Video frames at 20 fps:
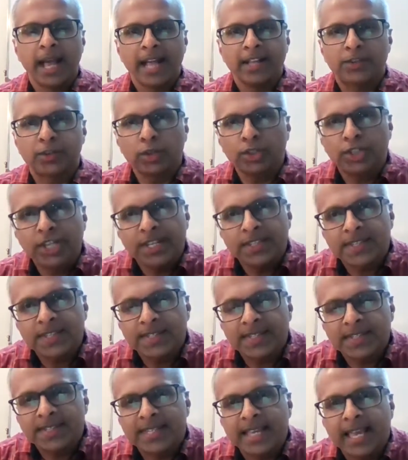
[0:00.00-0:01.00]
And so
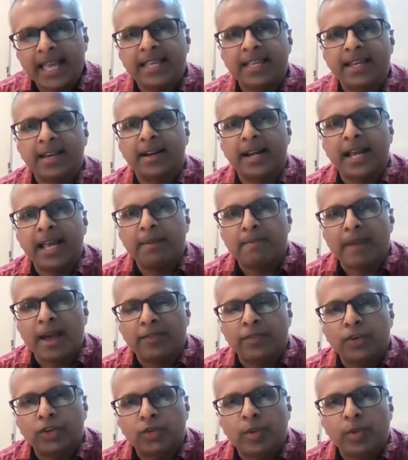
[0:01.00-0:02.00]
Jesus is saying here in
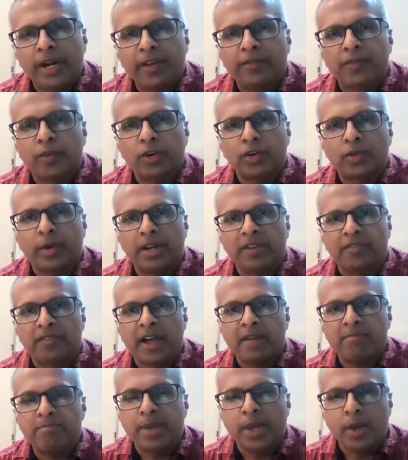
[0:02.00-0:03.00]
Matthew 24,
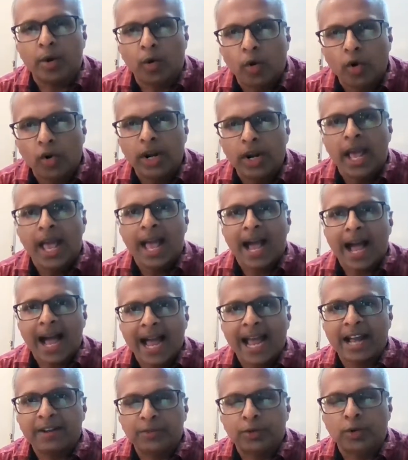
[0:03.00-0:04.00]
25, behold,
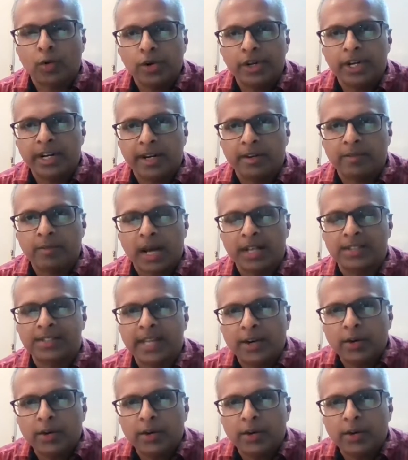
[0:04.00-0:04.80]
I have told you in advance.